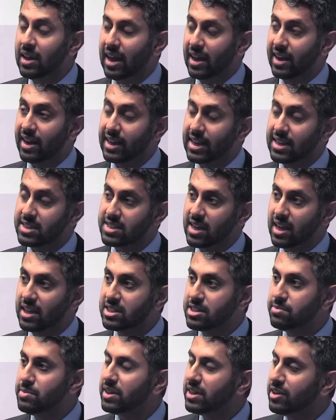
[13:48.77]
And I guess
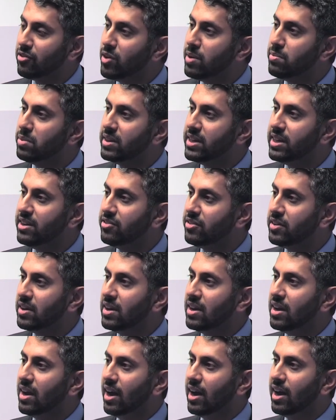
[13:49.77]
ultimately, if we believe
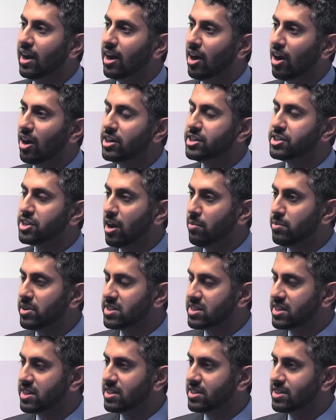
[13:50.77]
our job
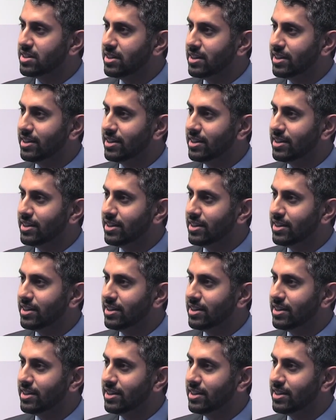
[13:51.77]
is to